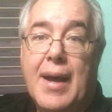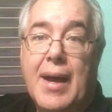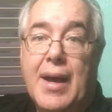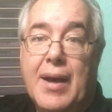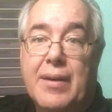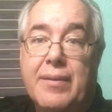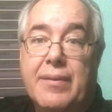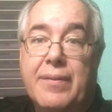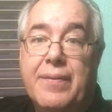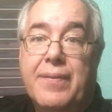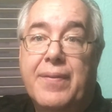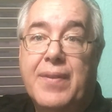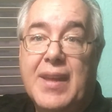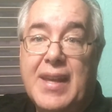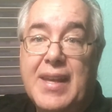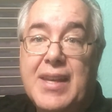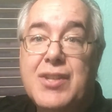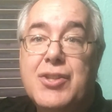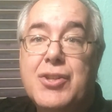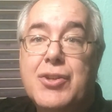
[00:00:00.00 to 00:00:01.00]
of the
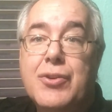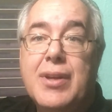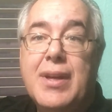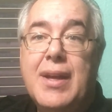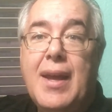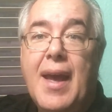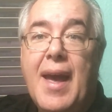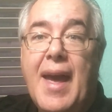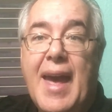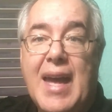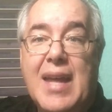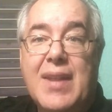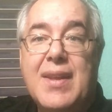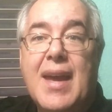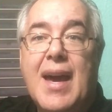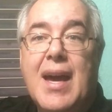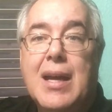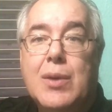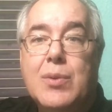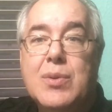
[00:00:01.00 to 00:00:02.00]
history and
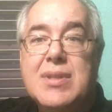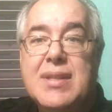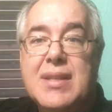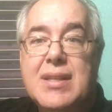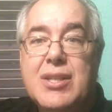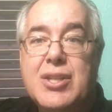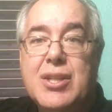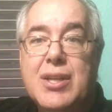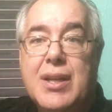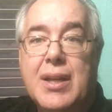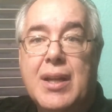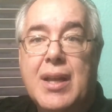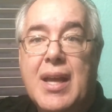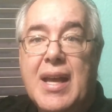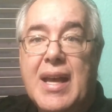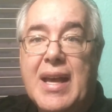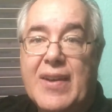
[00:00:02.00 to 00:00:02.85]
the acquisition